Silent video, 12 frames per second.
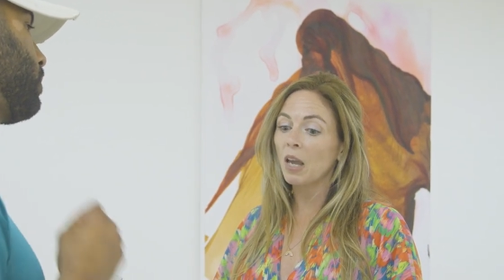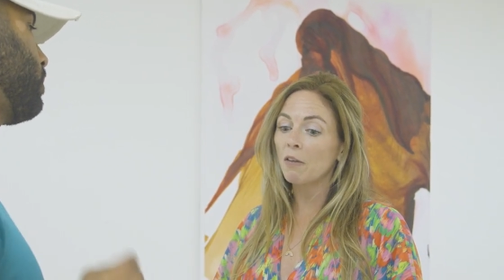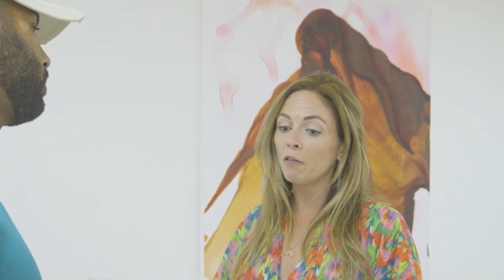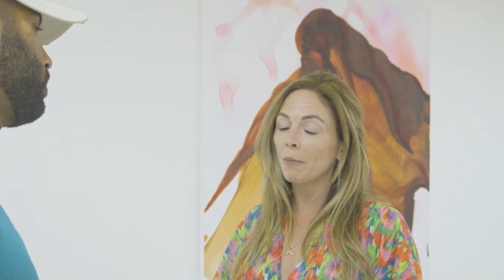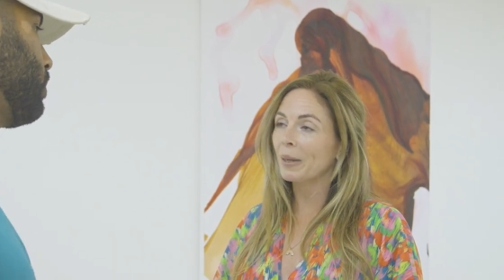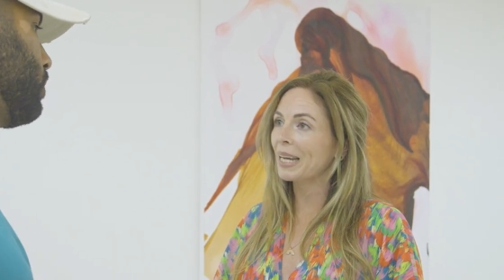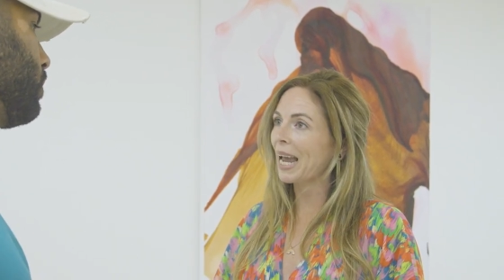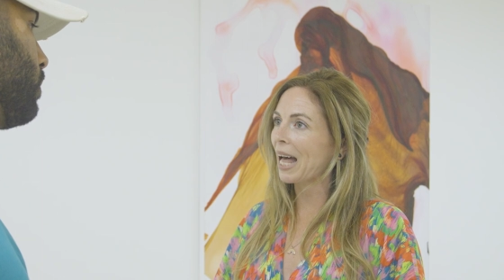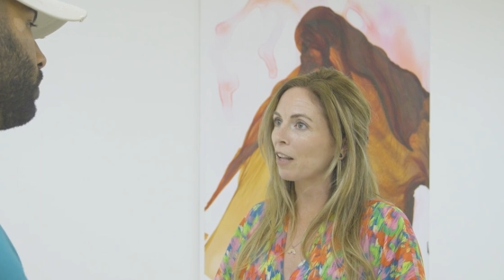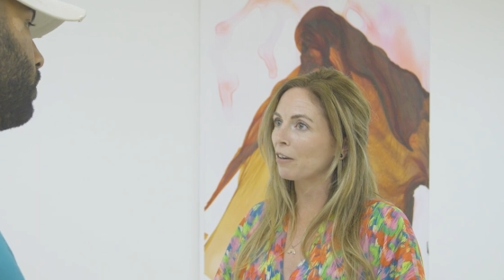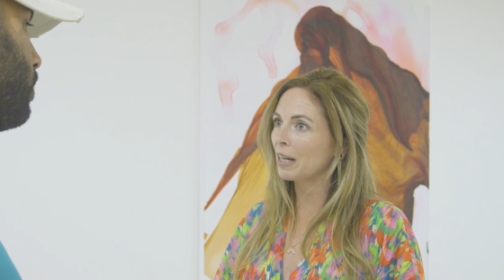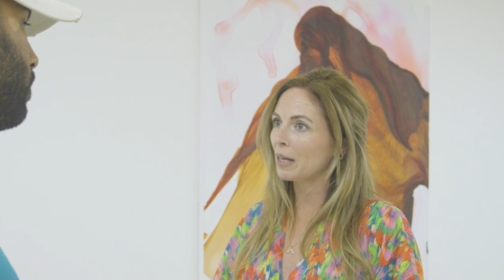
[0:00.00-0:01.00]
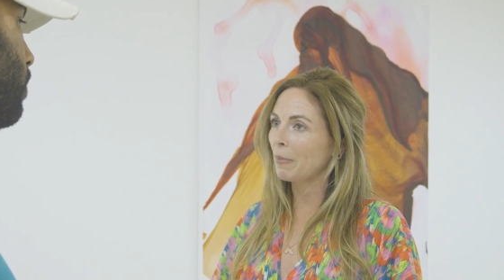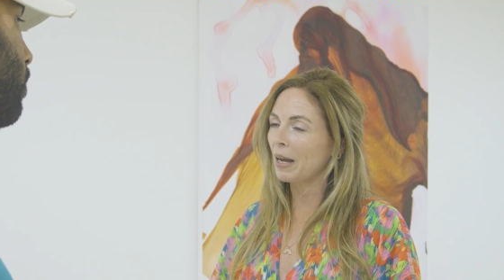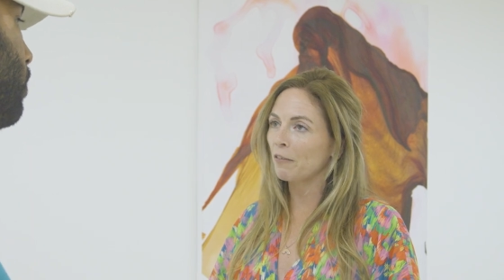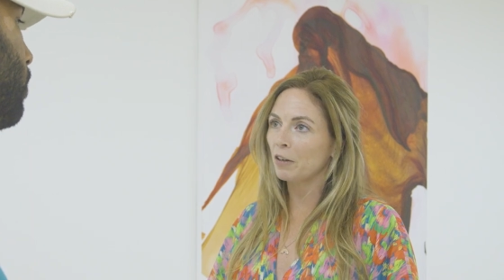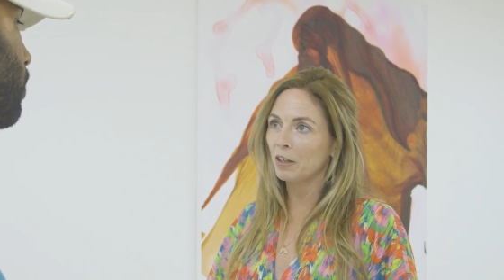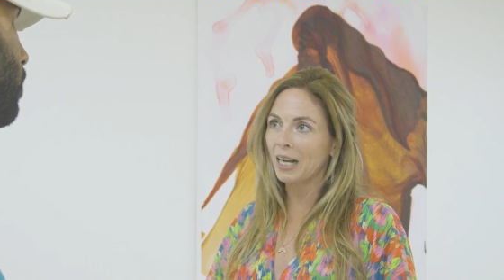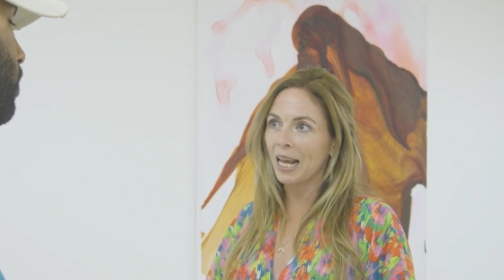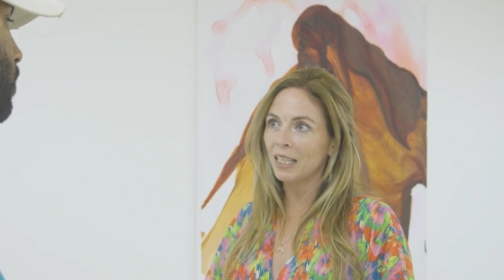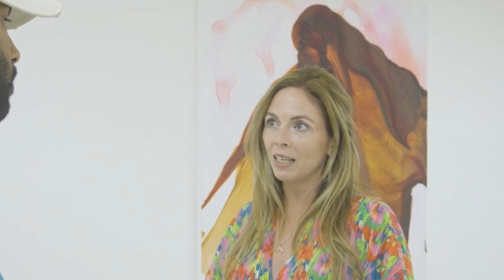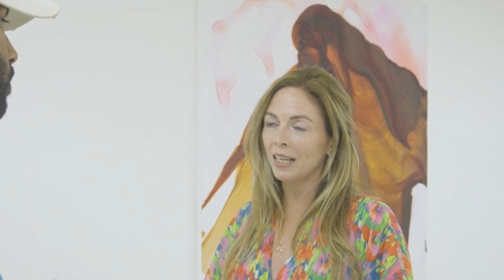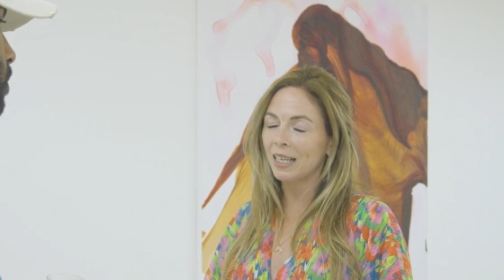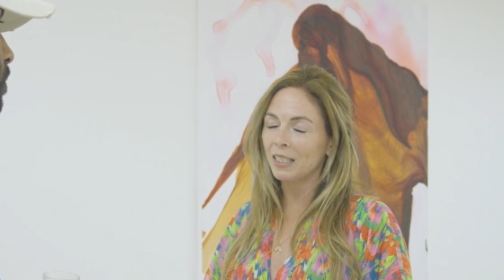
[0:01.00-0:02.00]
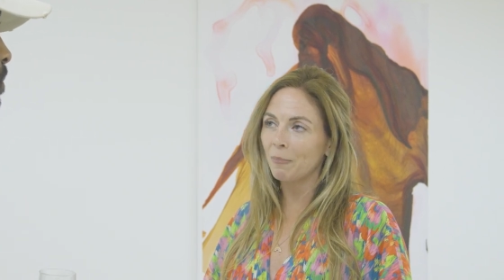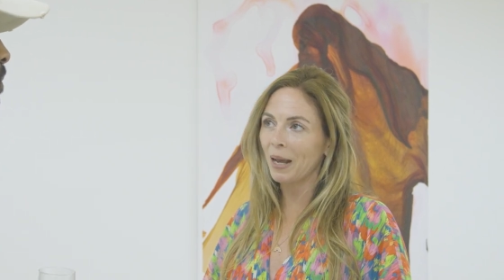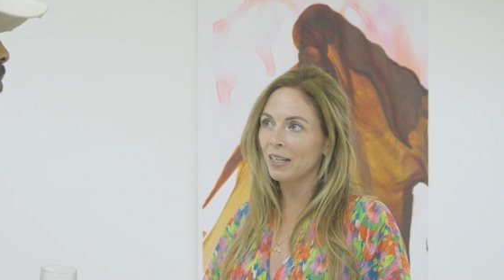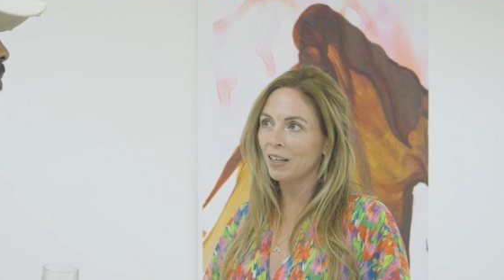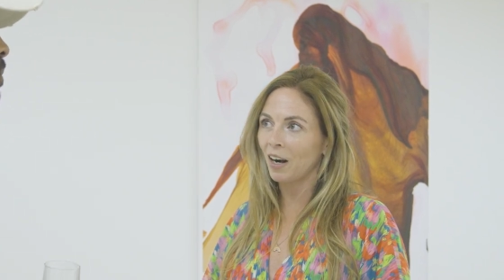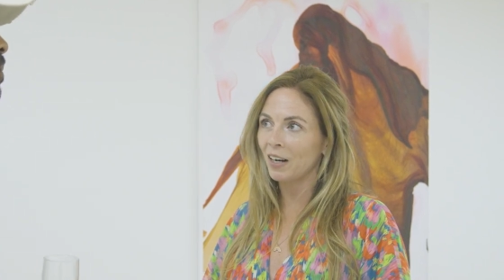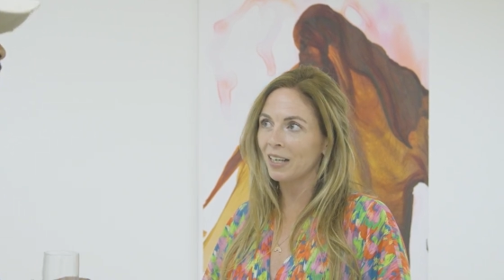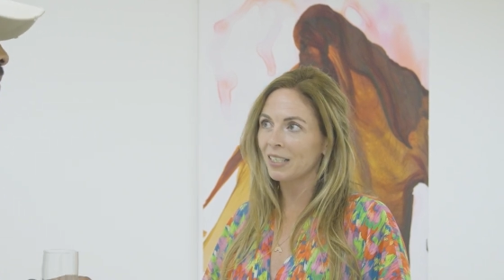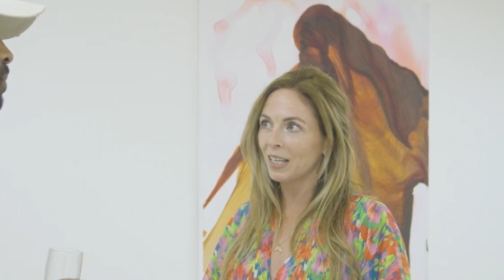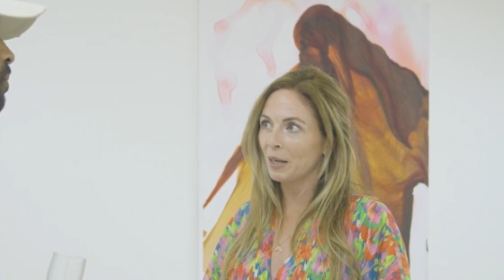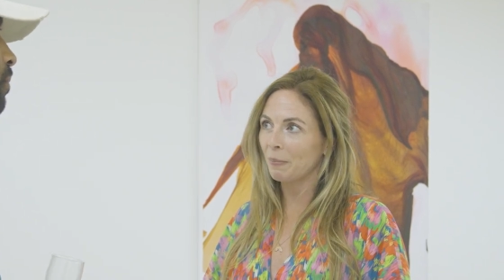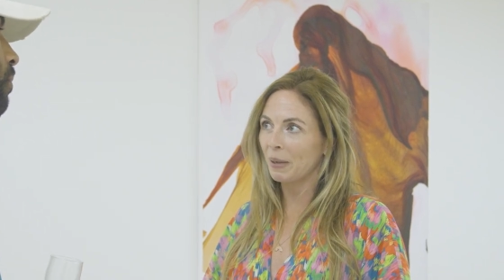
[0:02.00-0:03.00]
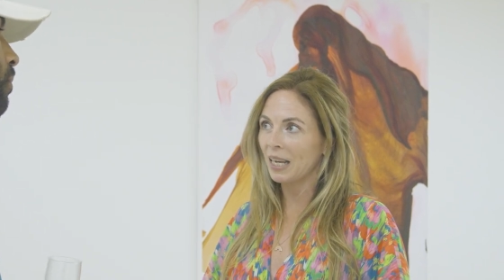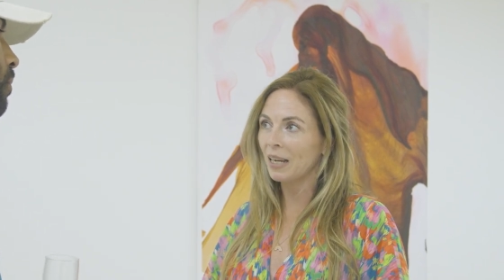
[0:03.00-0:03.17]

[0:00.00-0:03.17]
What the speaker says: from a gallery, but if you're an independent artist, like,